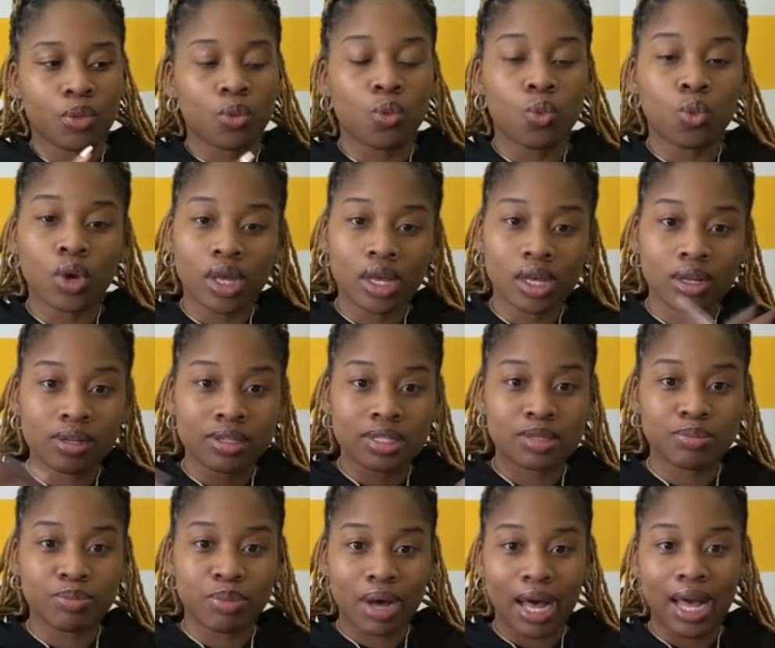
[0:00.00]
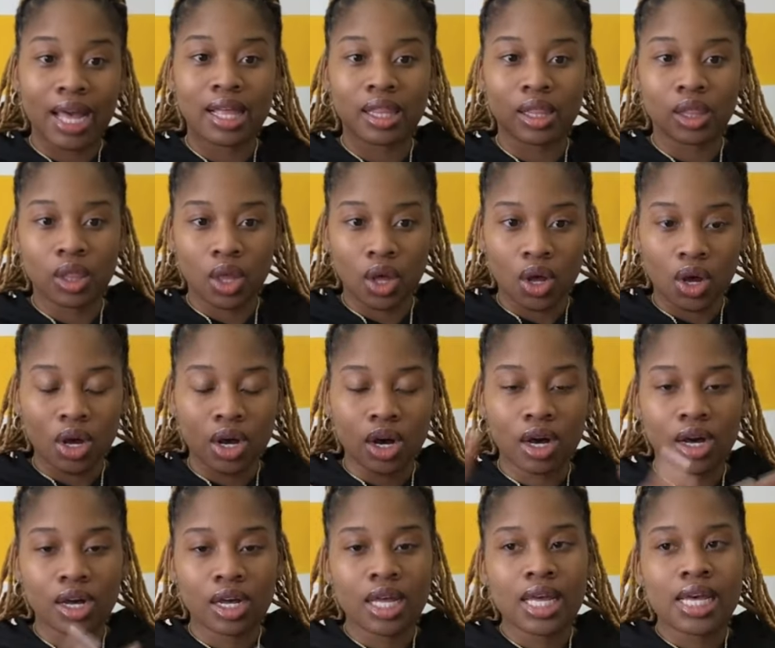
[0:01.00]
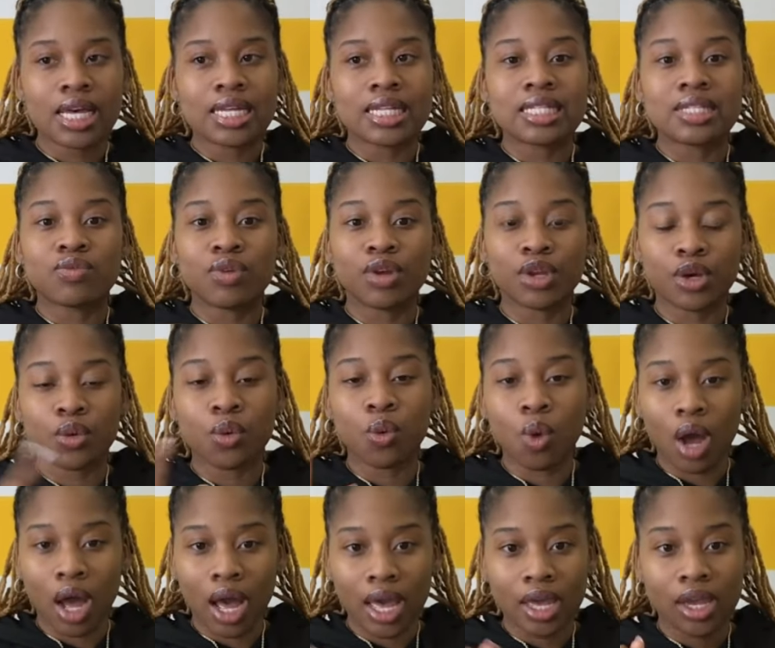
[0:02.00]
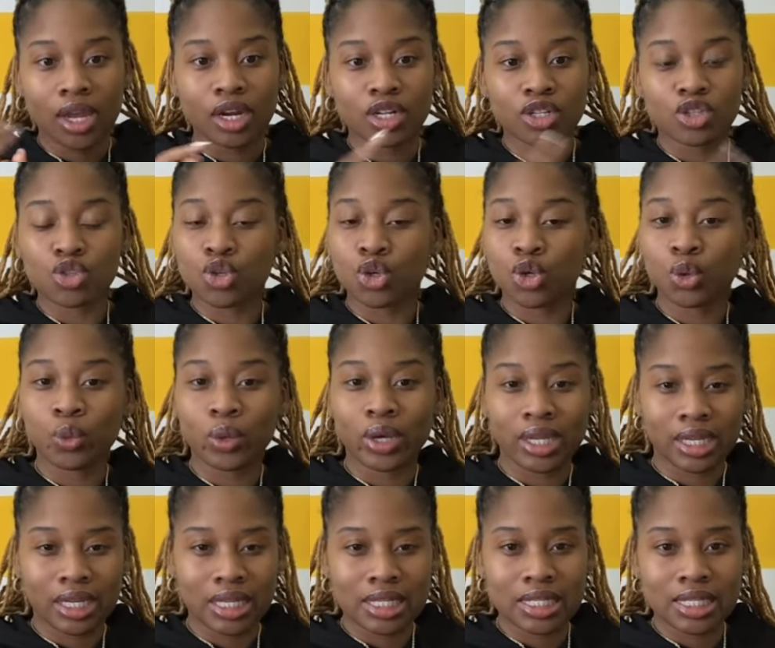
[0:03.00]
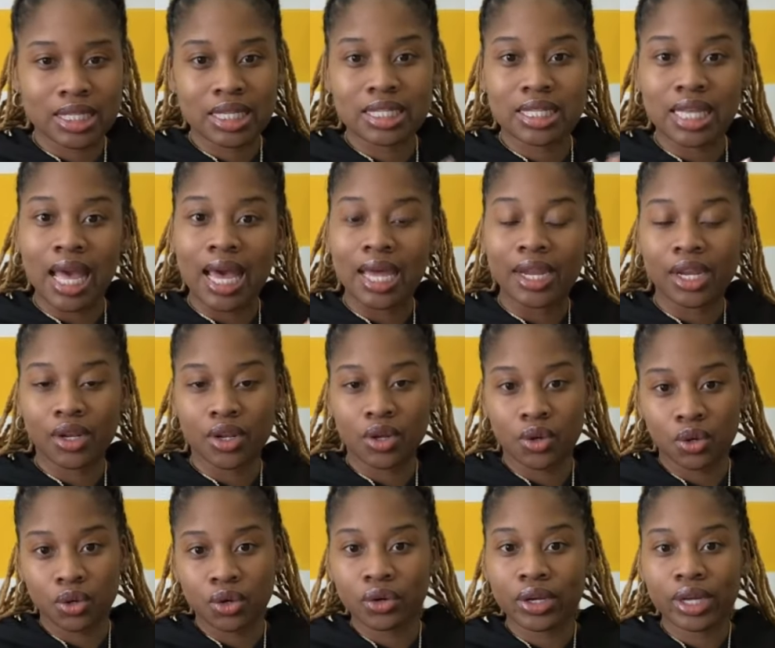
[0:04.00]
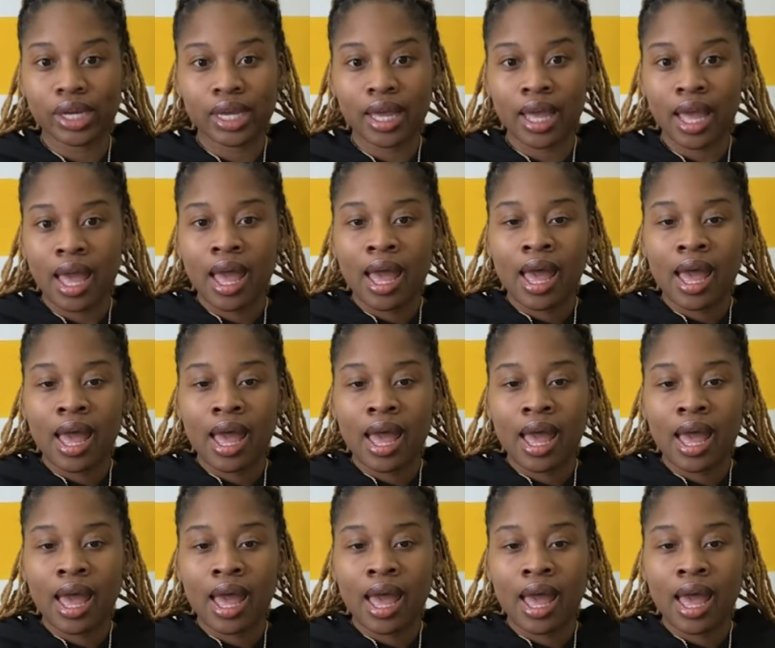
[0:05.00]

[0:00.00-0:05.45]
wills by law require two witnesses and a notary.